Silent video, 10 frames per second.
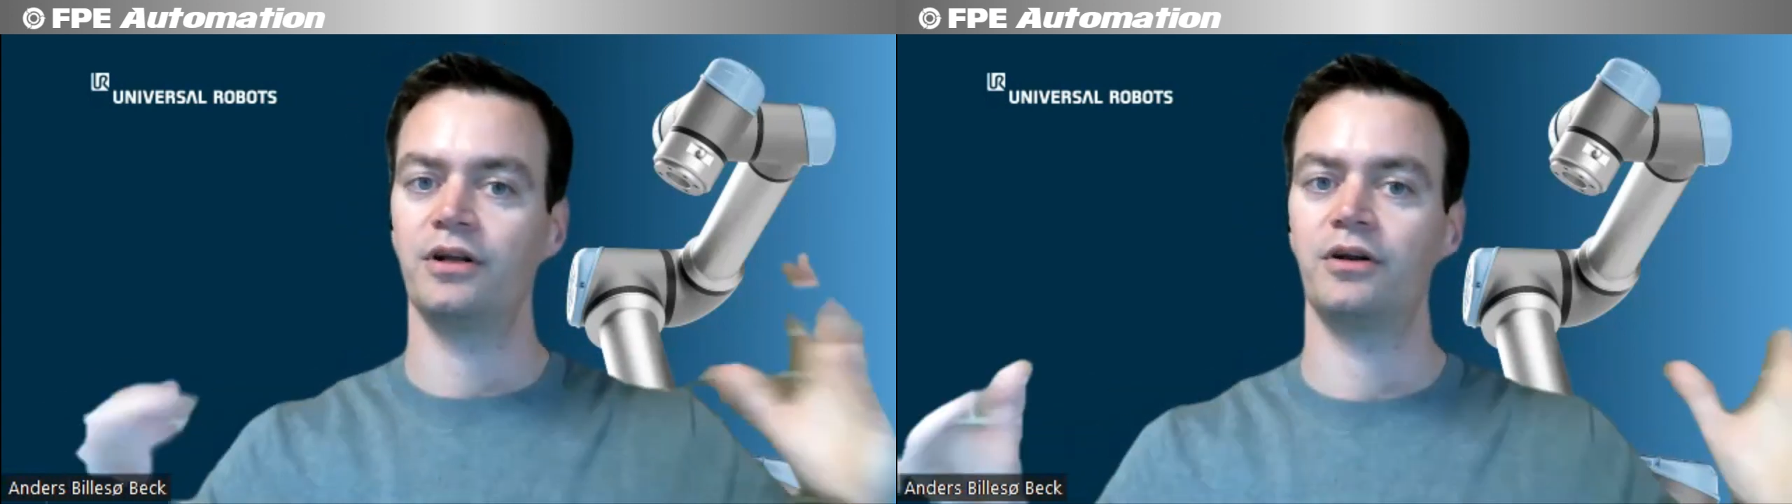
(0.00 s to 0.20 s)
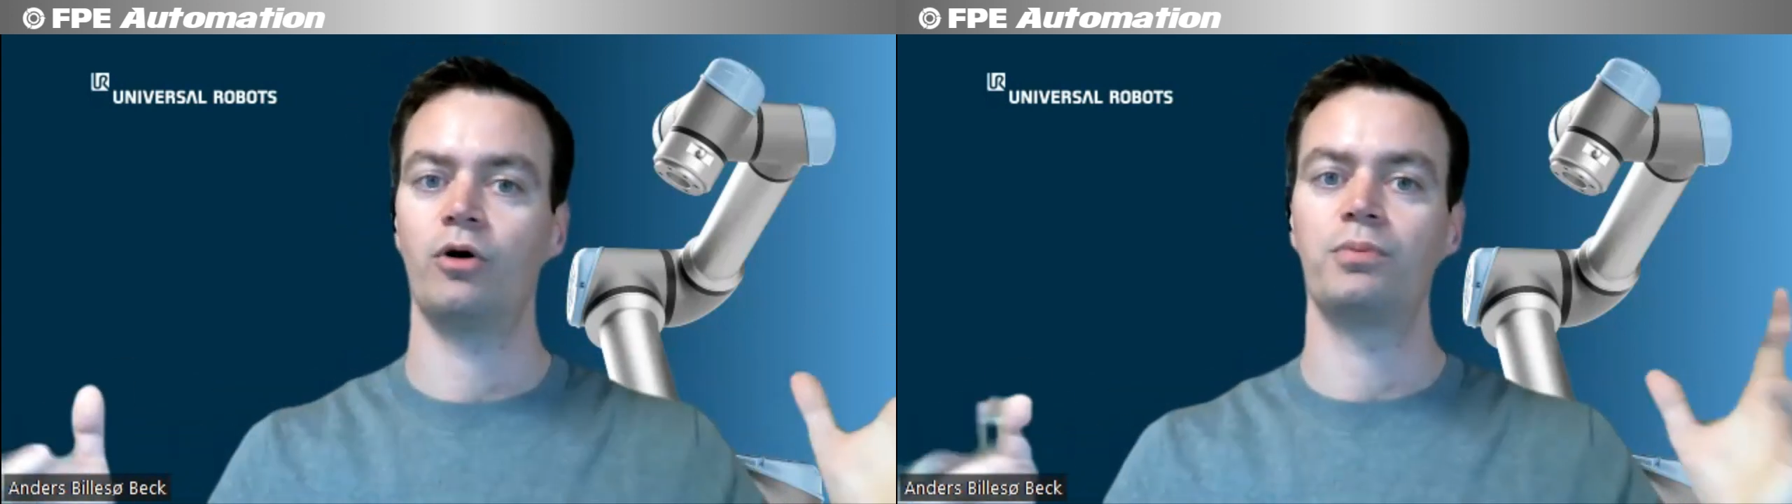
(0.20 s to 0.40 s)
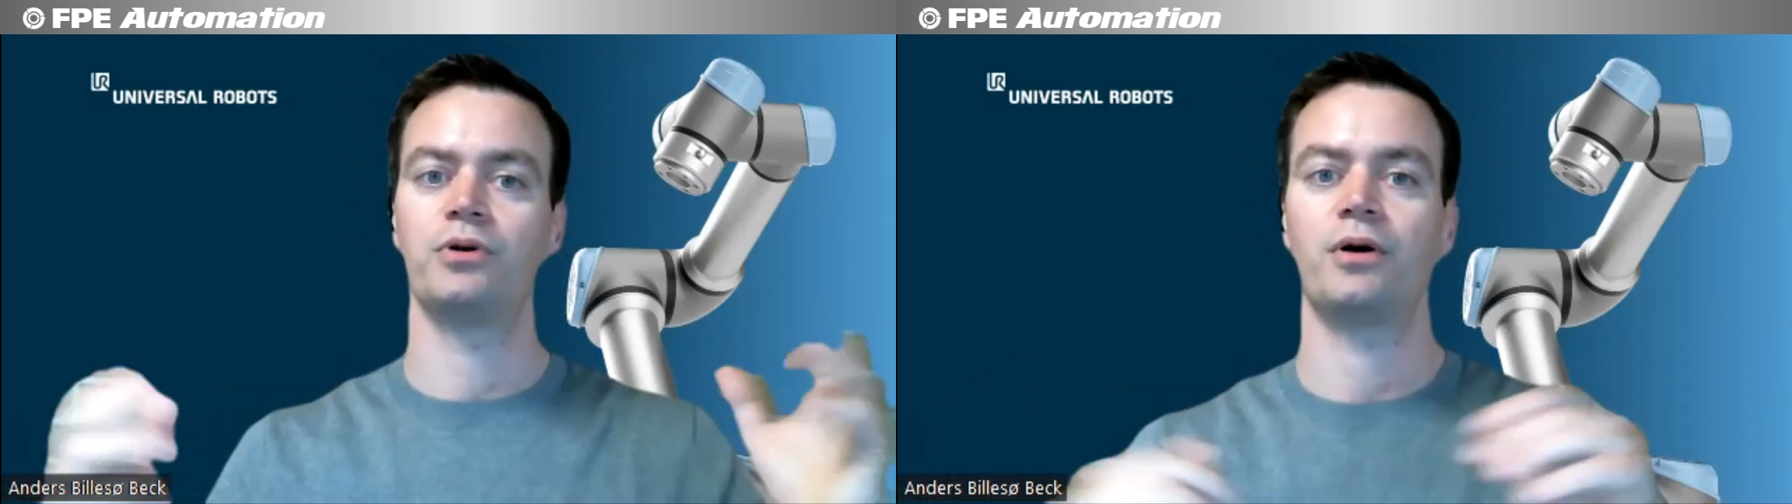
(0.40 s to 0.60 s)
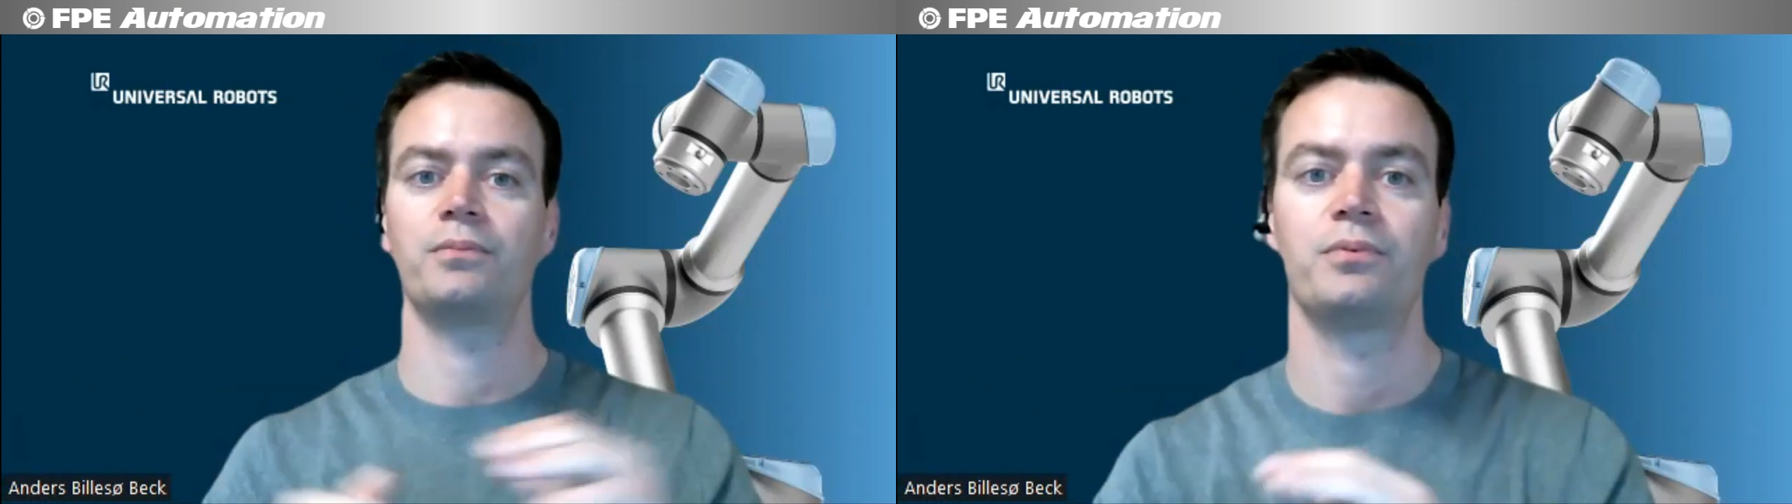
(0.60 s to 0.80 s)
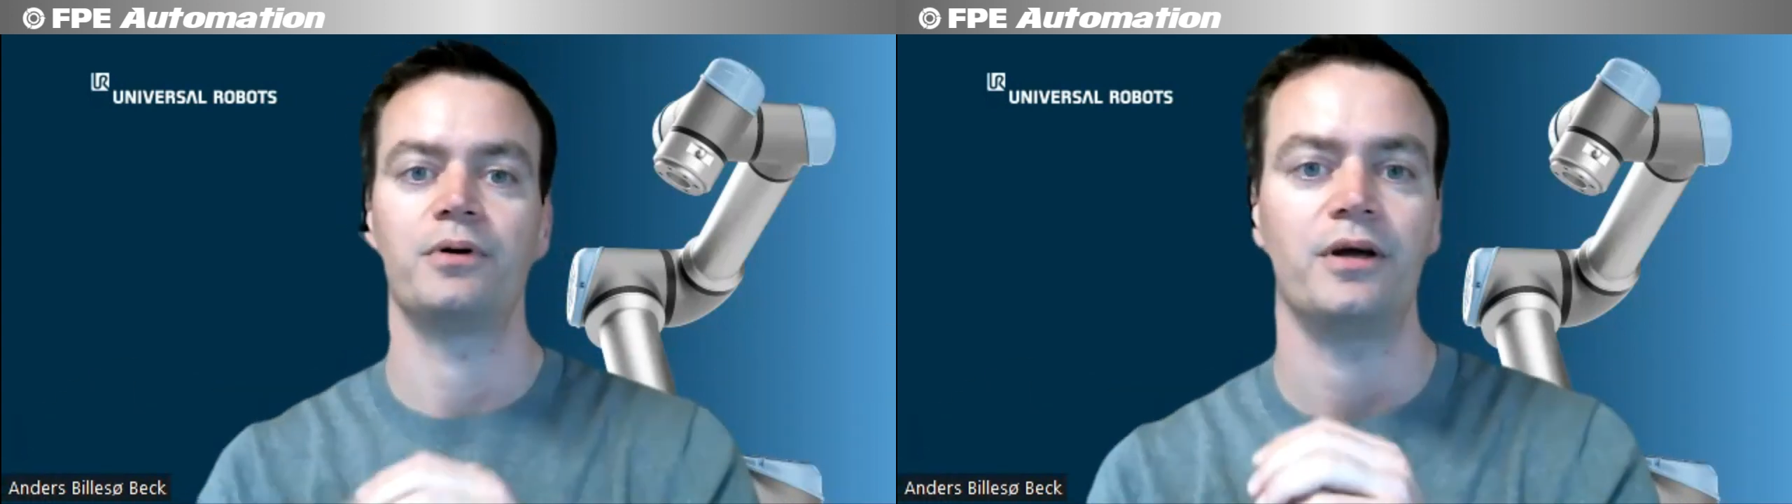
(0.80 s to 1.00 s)
It opened
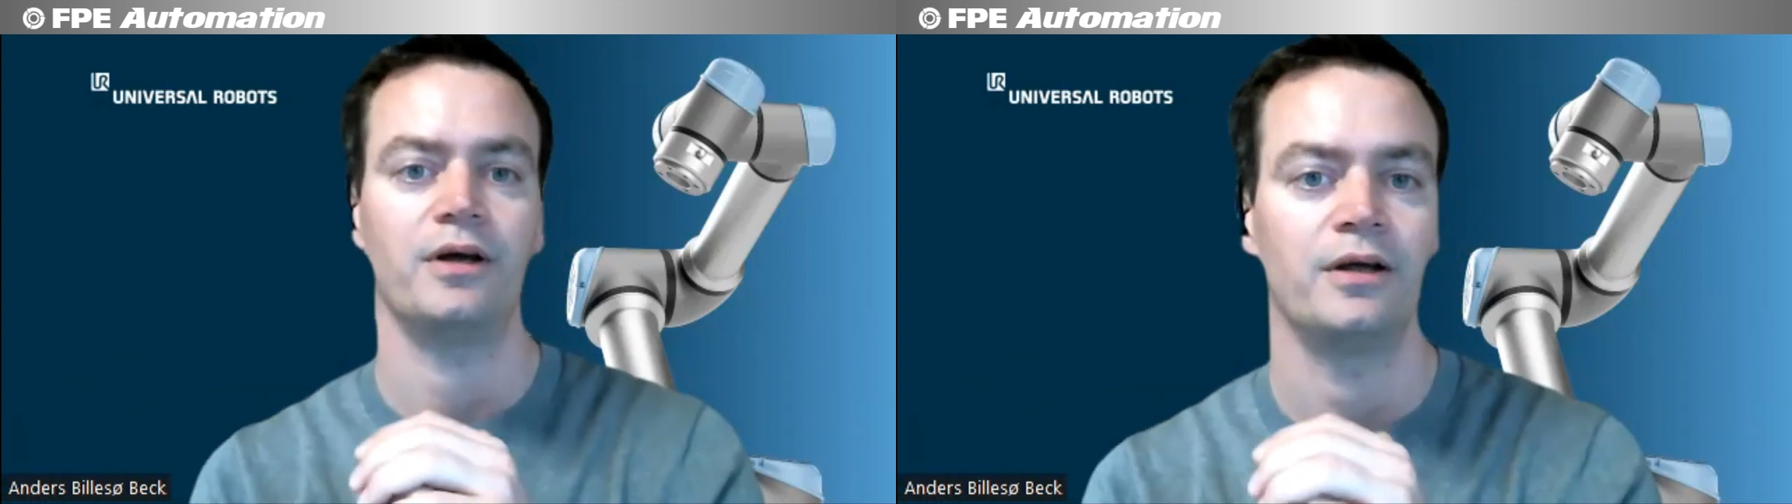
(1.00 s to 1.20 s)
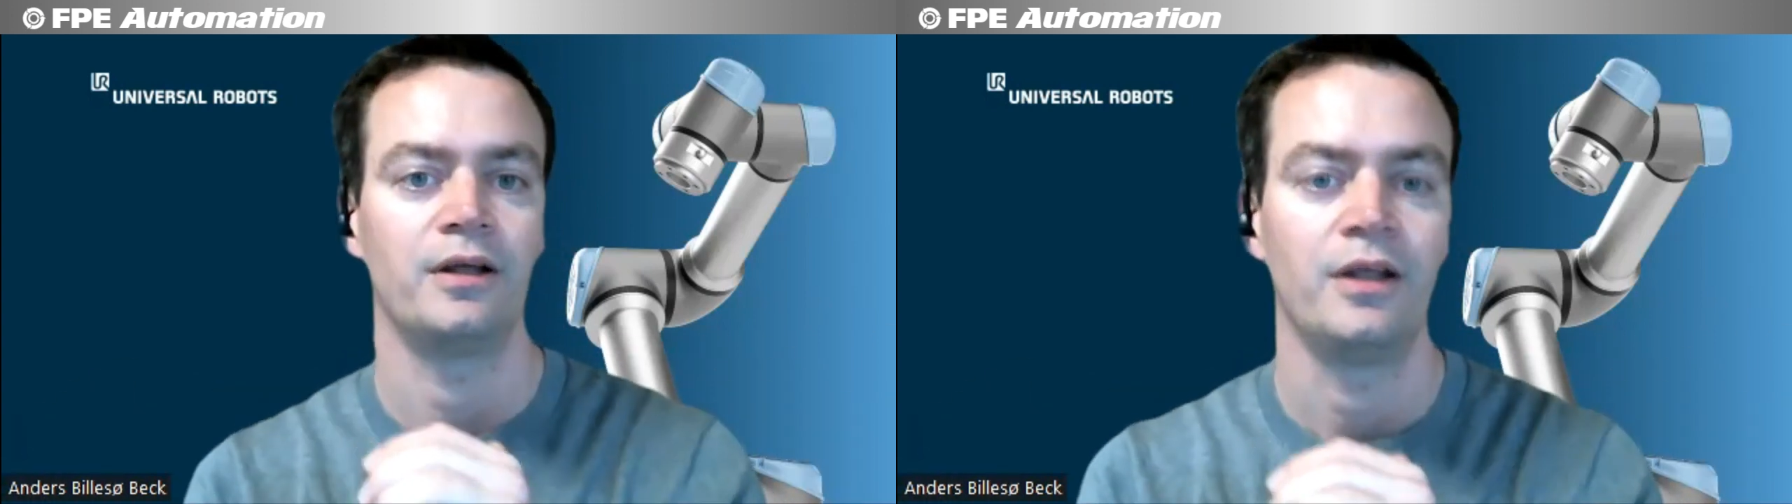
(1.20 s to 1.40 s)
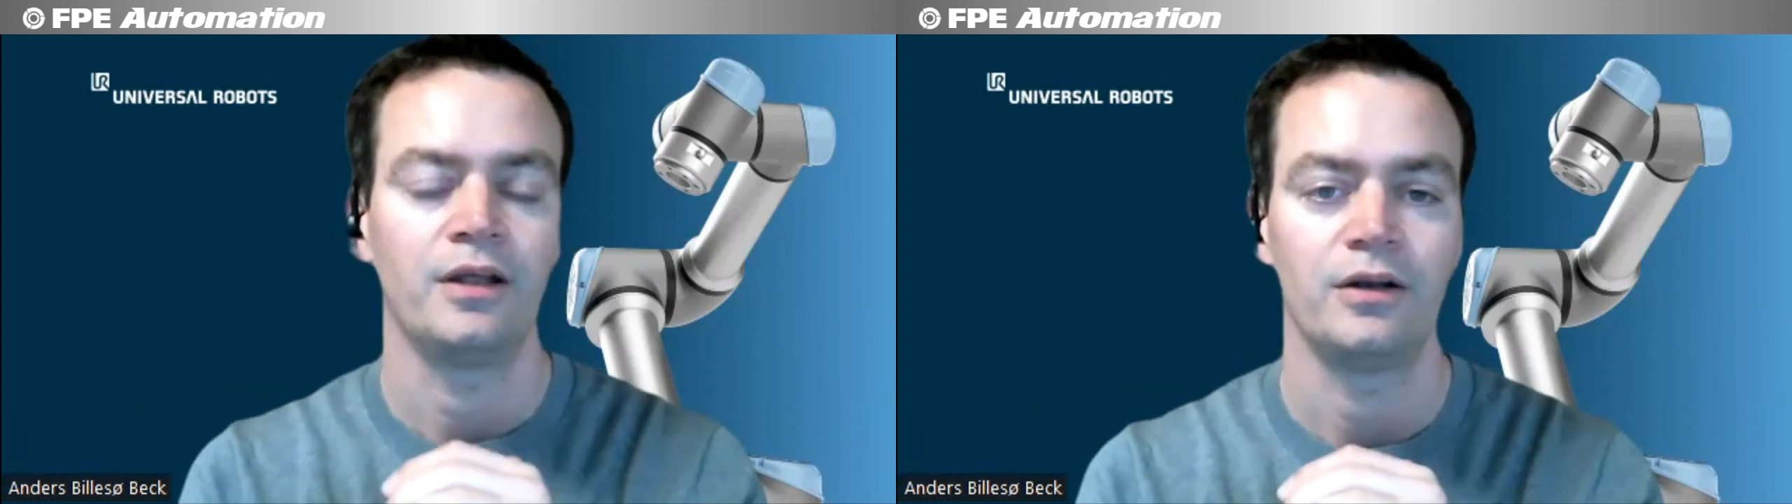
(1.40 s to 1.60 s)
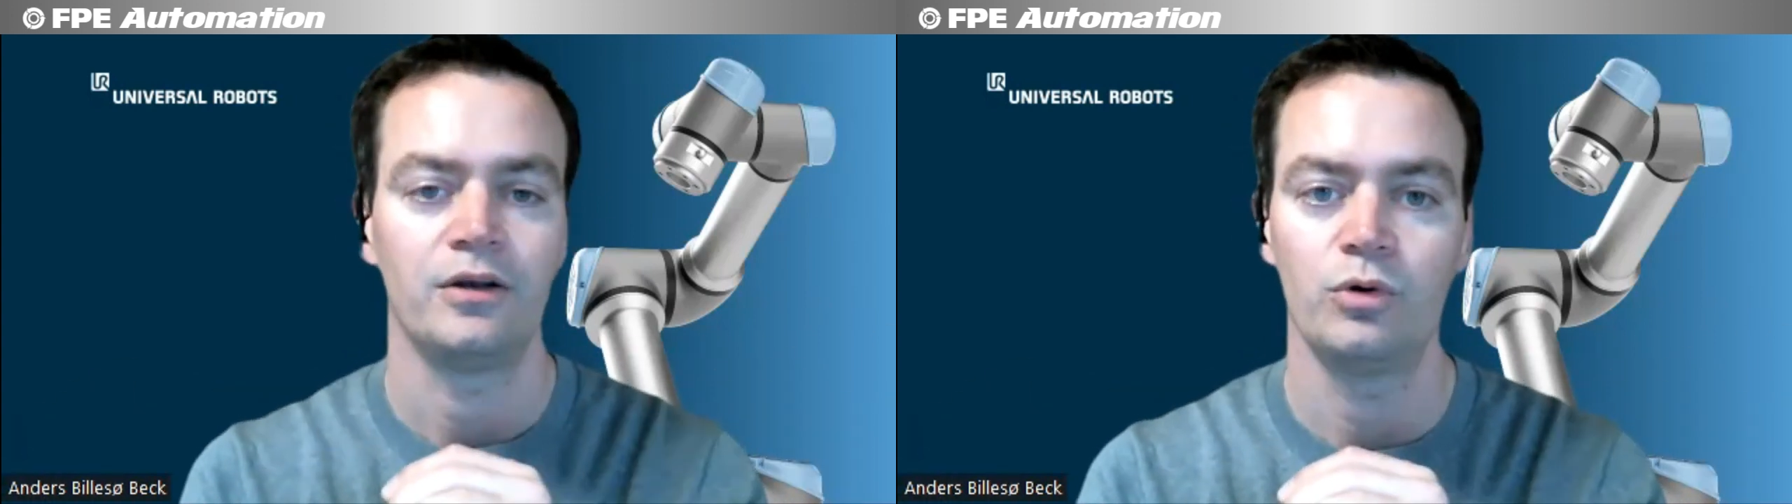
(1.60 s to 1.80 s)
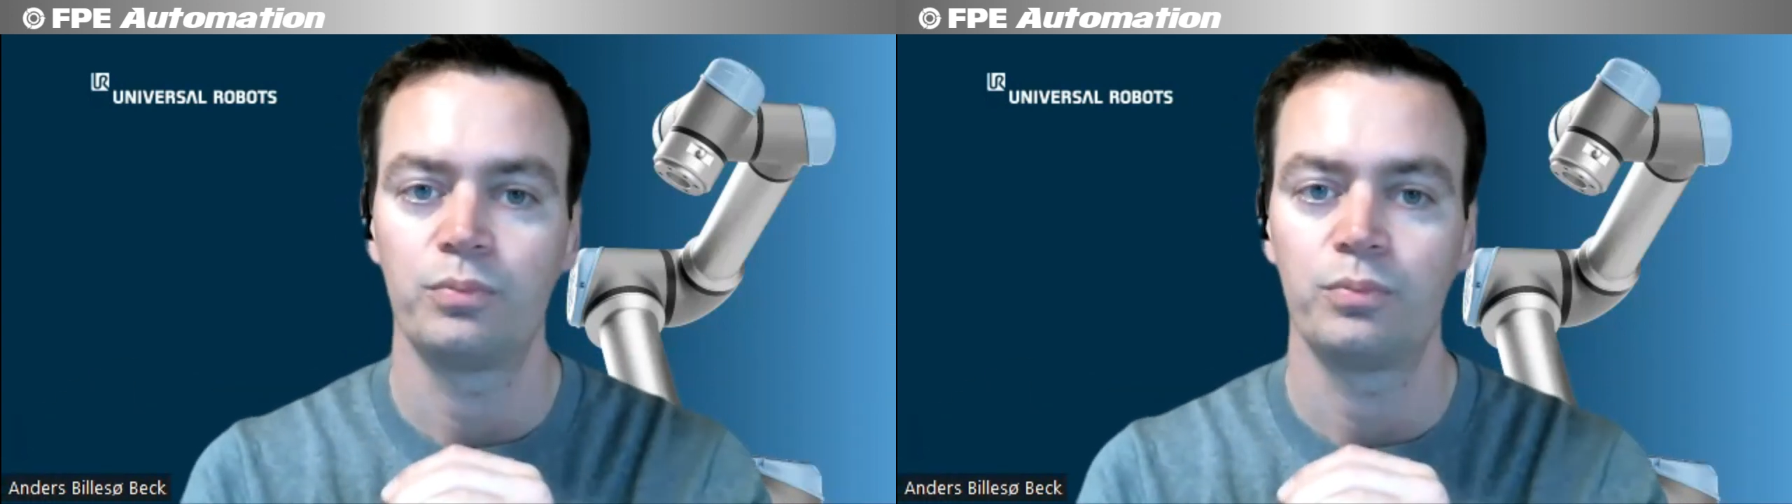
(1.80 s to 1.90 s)
up new